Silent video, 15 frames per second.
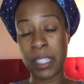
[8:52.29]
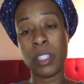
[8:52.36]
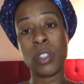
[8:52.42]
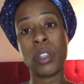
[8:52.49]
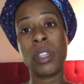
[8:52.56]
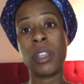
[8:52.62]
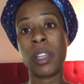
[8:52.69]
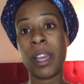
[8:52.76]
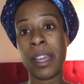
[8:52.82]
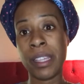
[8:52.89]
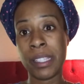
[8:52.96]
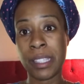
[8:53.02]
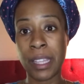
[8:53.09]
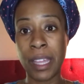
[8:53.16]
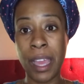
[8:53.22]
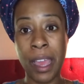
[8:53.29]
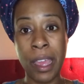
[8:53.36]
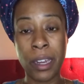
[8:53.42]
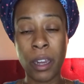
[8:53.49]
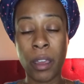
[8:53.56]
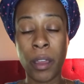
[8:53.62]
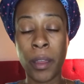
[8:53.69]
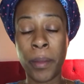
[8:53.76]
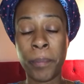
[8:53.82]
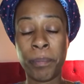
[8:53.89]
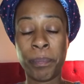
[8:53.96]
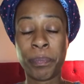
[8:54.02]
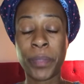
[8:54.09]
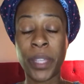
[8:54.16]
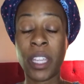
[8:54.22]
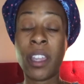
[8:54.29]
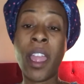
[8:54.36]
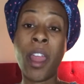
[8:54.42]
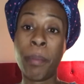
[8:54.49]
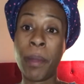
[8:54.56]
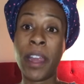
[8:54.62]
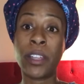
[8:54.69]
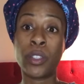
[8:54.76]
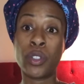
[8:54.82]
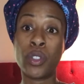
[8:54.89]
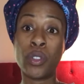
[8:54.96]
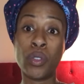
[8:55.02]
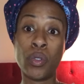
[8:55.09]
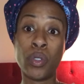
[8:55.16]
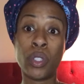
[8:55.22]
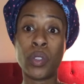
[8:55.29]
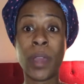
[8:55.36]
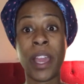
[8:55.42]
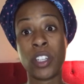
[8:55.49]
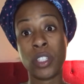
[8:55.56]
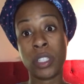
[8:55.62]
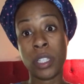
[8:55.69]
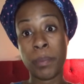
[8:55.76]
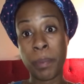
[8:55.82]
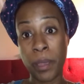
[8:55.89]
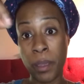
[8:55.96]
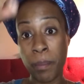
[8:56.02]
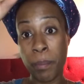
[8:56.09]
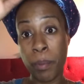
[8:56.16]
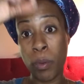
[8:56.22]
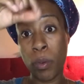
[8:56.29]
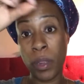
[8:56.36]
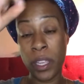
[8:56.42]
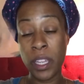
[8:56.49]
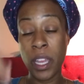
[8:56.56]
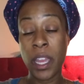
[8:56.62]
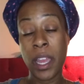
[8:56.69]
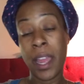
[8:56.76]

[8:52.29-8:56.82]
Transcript: These are the lines that chiropractors use to actually pinpoint,